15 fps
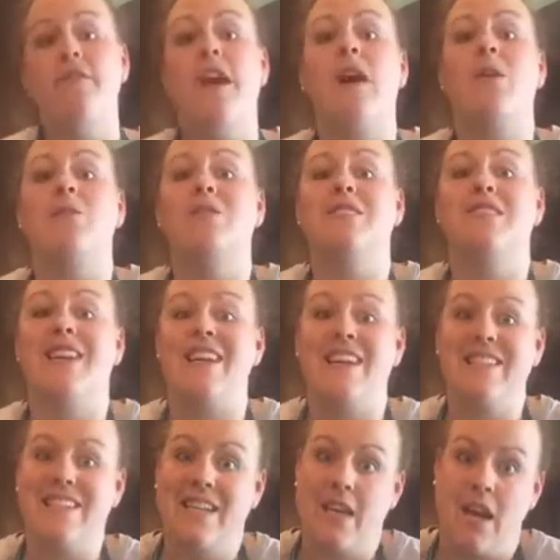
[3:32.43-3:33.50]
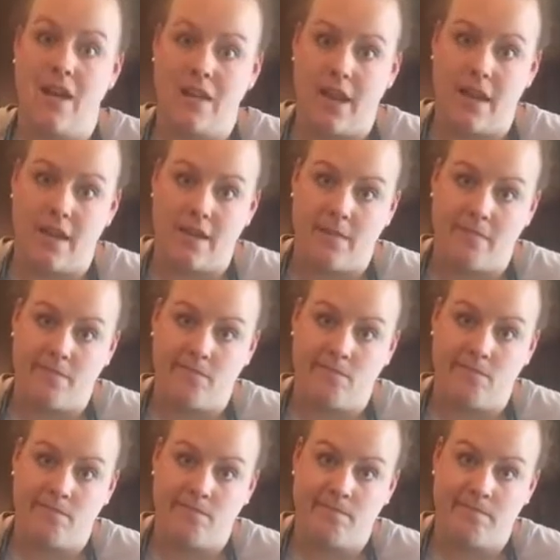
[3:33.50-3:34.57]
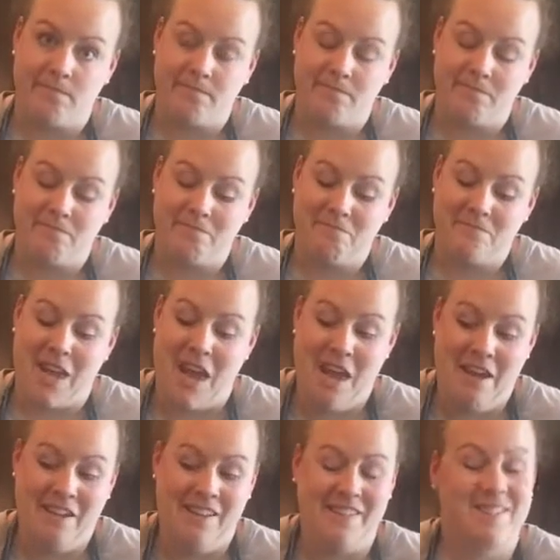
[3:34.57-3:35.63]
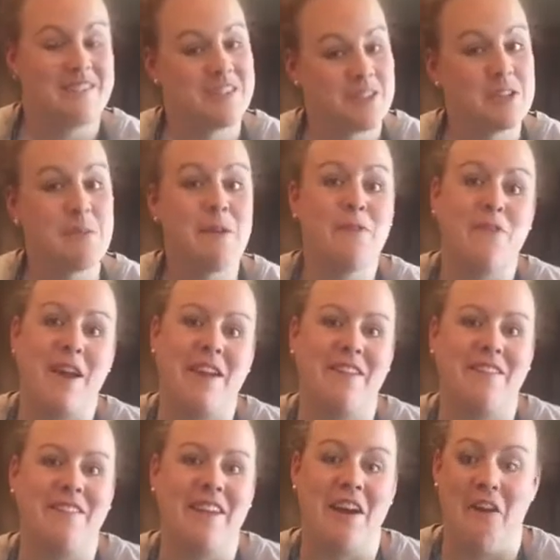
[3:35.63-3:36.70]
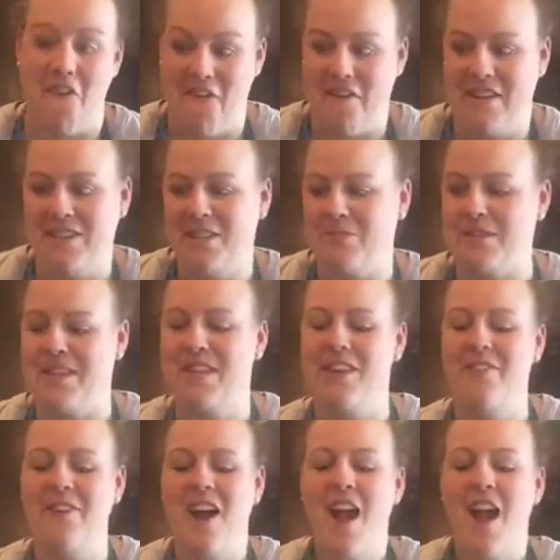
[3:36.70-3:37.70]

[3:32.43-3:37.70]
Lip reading: found that I did not like them. To be frankly honest with you,